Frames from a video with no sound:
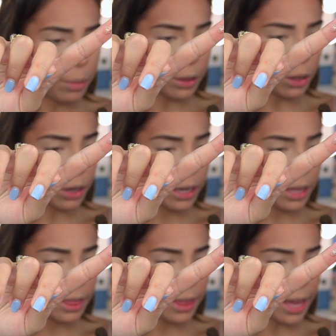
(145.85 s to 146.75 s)
But look
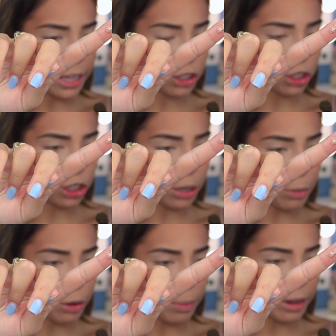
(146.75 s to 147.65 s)
at that
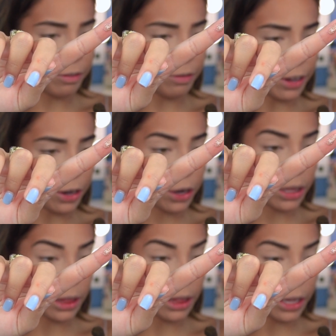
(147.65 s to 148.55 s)
shimmer. My finger
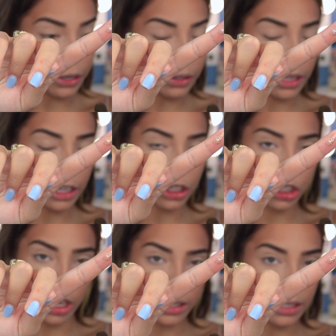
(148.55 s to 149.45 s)
literally
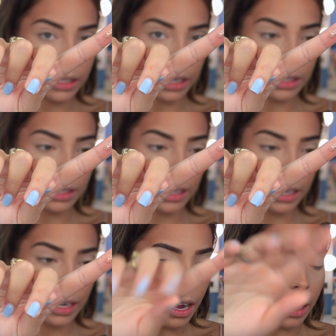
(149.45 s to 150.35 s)
just
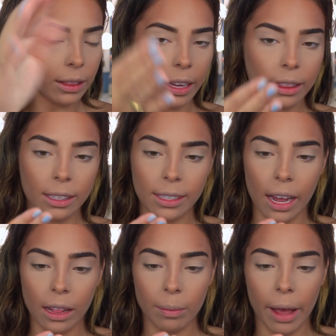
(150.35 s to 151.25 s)
dusted on like the
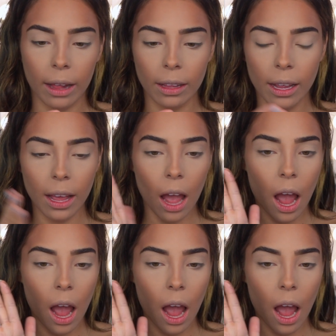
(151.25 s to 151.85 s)
side of the palette.